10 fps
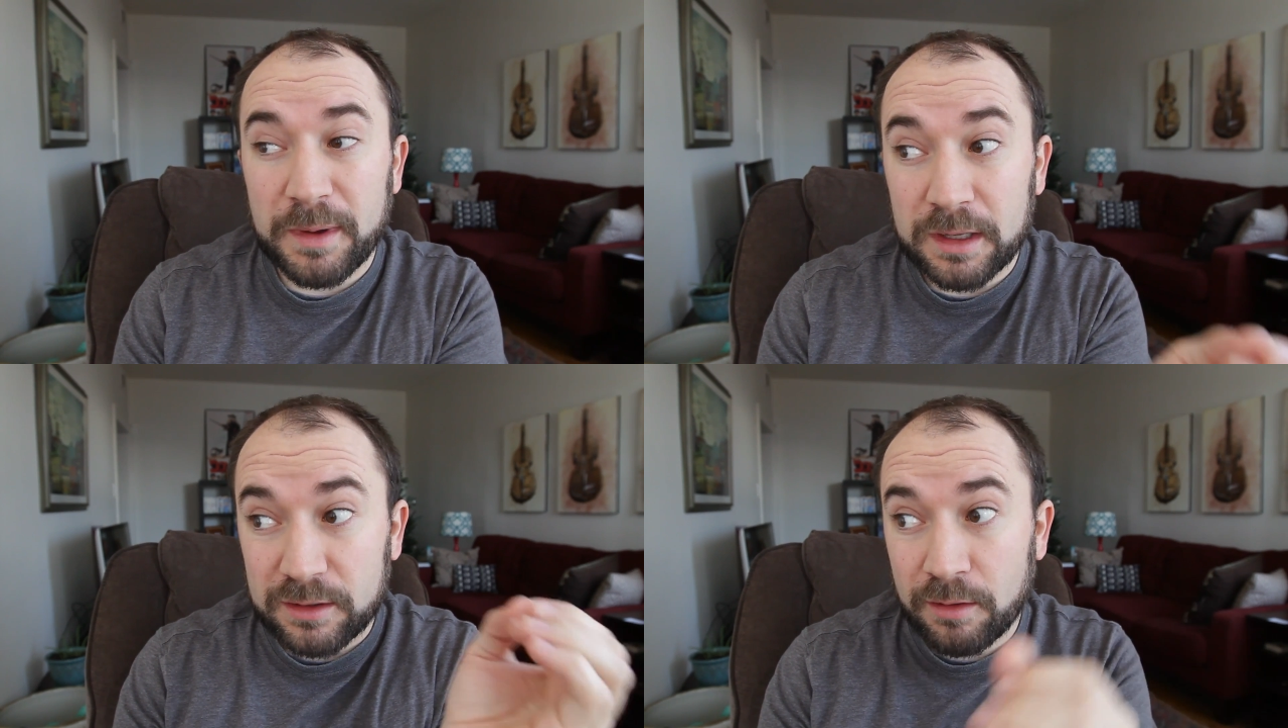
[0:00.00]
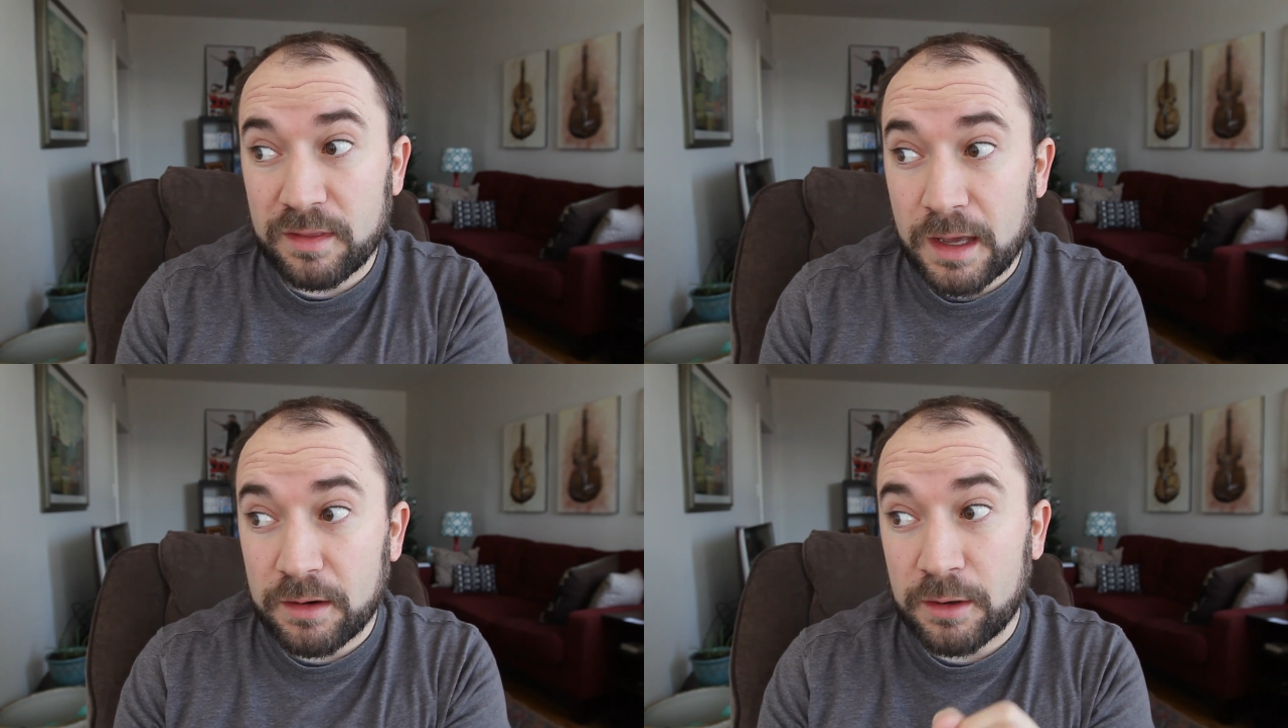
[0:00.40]
but it turns
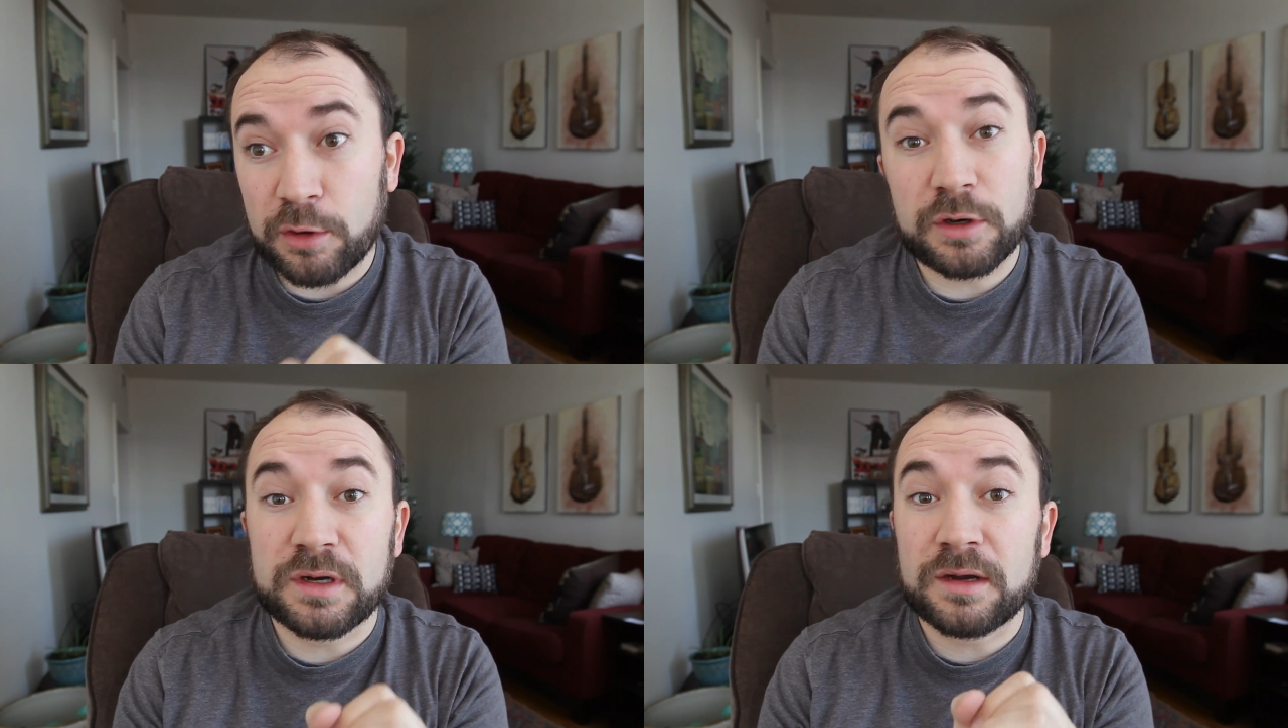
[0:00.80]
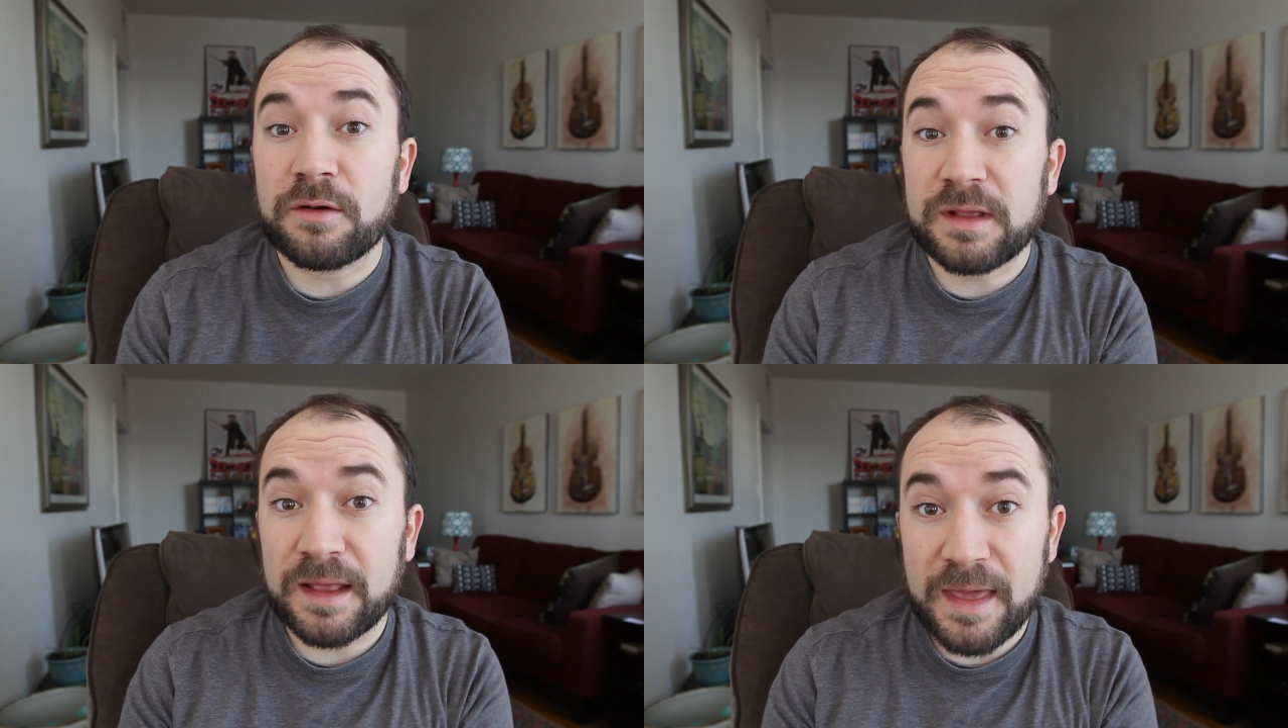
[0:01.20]
out in order to
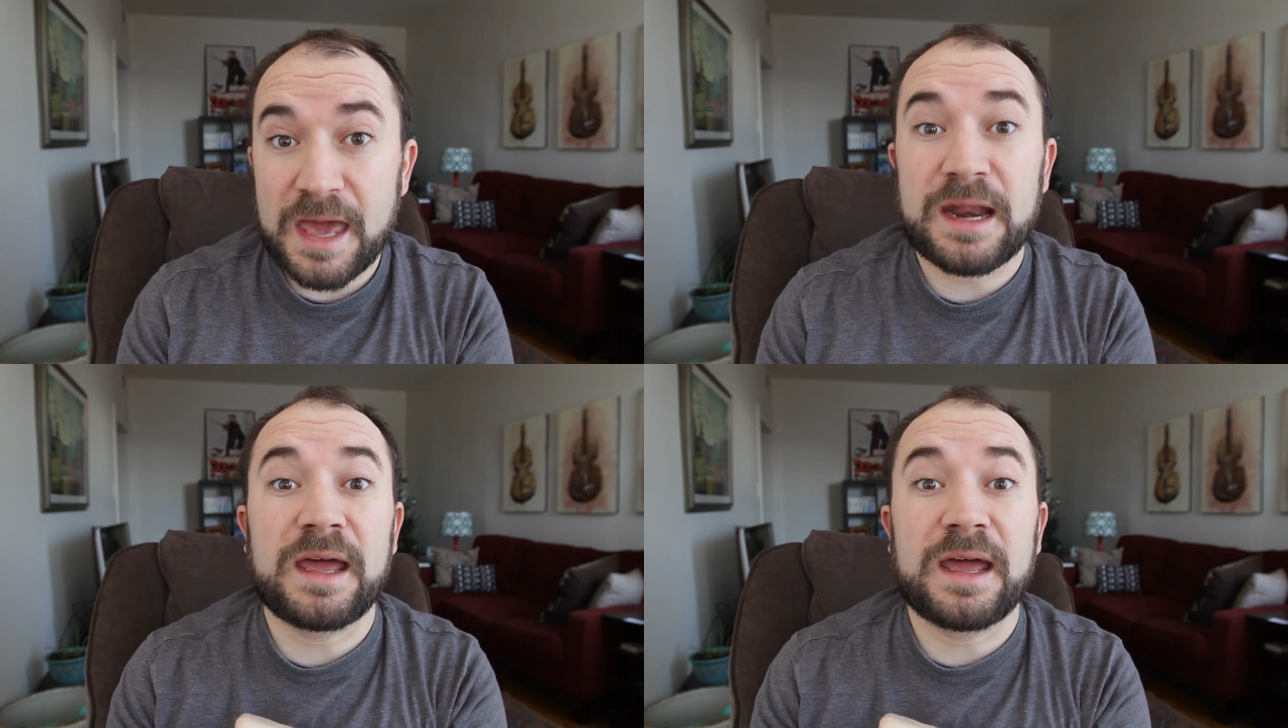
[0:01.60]
understand that,